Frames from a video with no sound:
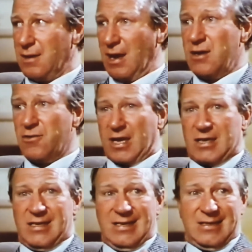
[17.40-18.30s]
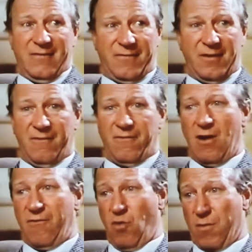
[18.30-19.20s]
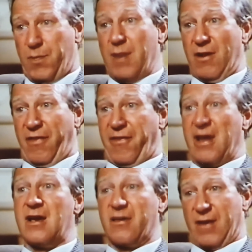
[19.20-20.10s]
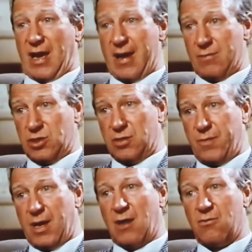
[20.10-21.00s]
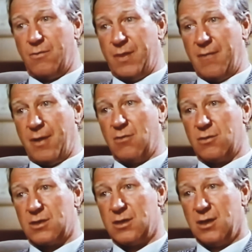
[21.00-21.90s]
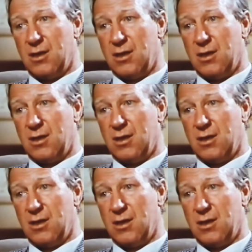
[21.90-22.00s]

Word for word: the intricacies of, of, of what people think the game should be out be about.